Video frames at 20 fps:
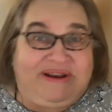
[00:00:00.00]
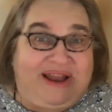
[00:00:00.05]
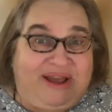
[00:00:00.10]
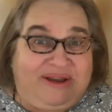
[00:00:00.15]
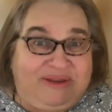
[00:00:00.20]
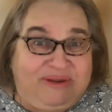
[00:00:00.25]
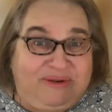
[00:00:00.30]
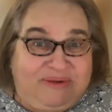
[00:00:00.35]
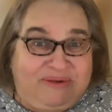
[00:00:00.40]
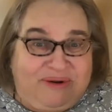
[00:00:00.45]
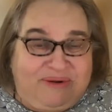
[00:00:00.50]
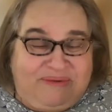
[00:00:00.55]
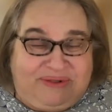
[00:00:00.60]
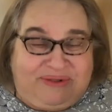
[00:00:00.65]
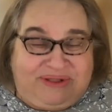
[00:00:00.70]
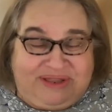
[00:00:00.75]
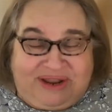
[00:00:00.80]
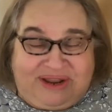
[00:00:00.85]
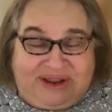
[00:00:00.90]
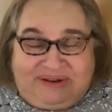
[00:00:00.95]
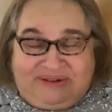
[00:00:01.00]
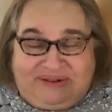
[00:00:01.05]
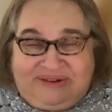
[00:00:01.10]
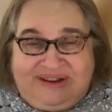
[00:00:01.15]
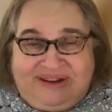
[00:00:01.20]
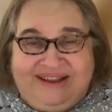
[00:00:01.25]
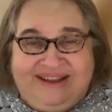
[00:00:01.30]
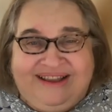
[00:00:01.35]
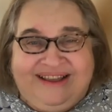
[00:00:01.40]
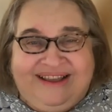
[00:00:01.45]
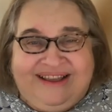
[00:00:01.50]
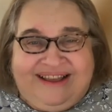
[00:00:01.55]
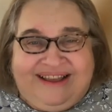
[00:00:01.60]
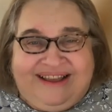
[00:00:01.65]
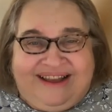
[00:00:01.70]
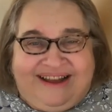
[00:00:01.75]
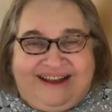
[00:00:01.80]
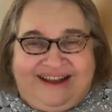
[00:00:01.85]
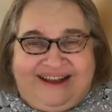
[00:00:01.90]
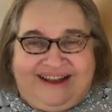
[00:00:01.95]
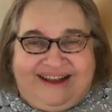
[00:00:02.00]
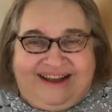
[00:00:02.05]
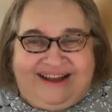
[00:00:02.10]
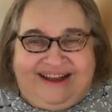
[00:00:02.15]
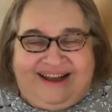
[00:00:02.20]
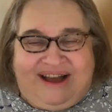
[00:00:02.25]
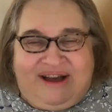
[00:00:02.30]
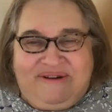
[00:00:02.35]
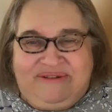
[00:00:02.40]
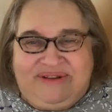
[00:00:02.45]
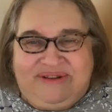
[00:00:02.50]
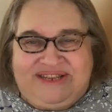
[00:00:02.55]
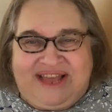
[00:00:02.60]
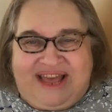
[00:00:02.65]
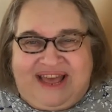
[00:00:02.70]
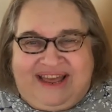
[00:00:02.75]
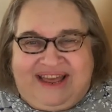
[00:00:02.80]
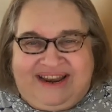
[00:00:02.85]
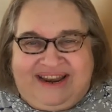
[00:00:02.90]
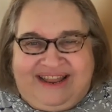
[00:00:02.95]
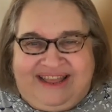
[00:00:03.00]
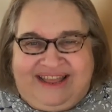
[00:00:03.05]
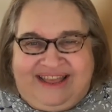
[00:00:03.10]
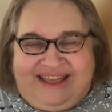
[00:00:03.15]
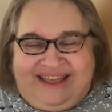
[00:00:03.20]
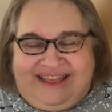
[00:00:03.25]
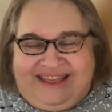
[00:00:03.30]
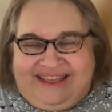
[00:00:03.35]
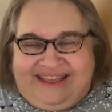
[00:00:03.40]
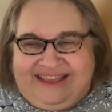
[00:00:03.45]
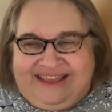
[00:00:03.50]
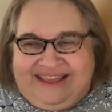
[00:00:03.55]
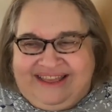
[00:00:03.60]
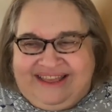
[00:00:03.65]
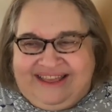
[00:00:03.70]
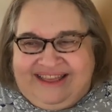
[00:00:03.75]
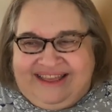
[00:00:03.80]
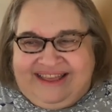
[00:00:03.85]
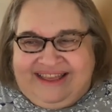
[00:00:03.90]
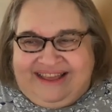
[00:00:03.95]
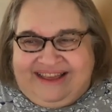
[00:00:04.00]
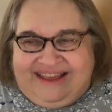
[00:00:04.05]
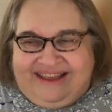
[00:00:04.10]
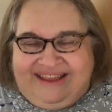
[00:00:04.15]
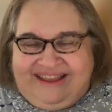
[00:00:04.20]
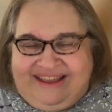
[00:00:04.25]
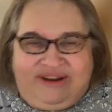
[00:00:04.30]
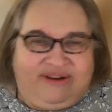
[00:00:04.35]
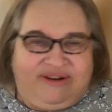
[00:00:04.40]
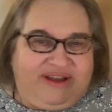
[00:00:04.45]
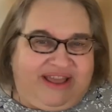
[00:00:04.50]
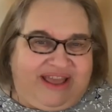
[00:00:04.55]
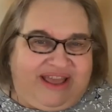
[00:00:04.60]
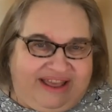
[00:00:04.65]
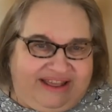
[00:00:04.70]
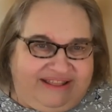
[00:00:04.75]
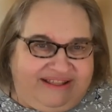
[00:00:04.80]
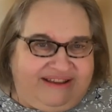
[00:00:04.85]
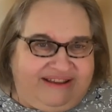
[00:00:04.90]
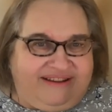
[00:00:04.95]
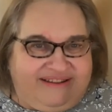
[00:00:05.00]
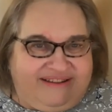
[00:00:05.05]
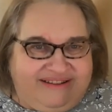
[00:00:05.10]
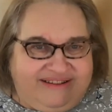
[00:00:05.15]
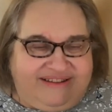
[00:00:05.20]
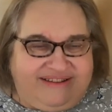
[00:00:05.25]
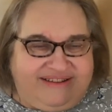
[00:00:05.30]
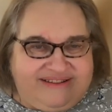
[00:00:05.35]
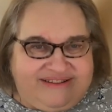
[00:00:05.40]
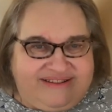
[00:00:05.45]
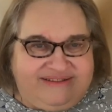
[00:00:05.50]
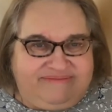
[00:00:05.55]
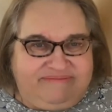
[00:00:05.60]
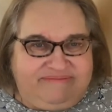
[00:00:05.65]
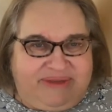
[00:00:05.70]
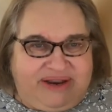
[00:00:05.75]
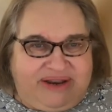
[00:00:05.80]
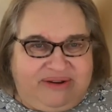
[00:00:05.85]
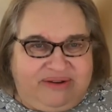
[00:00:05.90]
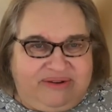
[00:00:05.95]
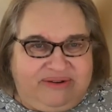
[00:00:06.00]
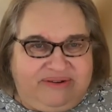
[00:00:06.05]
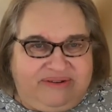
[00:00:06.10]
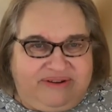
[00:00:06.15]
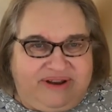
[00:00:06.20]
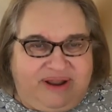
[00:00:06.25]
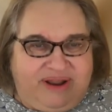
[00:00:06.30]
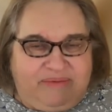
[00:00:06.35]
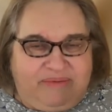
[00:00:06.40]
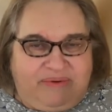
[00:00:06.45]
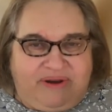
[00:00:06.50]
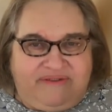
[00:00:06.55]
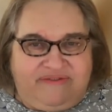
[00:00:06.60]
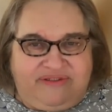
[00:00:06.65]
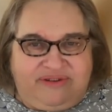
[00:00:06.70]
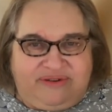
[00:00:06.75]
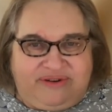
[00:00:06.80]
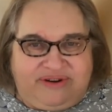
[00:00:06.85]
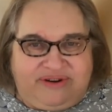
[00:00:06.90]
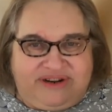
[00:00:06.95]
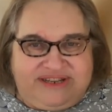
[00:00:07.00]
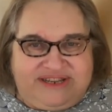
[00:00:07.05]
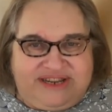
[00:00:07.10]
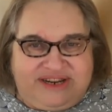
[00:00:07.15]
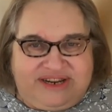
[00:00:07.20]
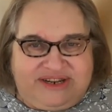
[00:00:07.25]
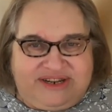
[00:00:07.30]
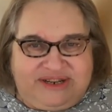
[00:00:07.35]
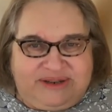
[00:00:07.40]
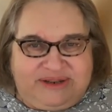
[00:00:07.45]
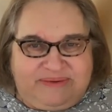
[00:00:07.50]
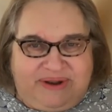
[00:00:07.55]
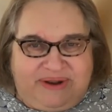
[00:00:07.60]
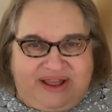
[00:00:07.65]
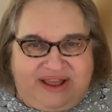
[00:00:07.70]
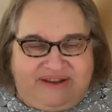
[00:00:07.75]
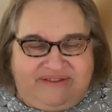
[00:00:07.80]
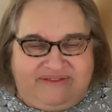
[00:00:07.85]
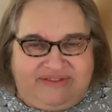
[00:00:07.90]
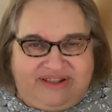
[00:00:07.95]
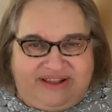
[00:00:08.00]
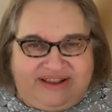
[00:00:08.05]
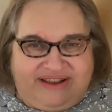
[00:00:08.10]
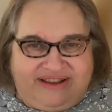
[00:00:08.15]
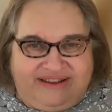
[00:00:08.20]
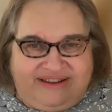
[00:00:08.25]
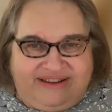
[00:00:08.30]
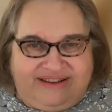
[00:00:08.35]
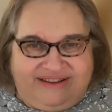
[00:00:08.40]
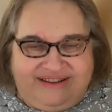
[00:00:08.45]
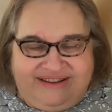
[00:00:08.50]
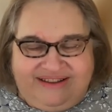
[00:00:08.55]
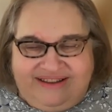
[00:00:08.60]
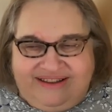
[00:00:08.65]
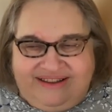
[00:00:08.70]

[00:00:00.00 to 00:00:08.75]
but now you all will know. Uh, I was at a, a you know gala, as many nonprofit organizations will have, like a,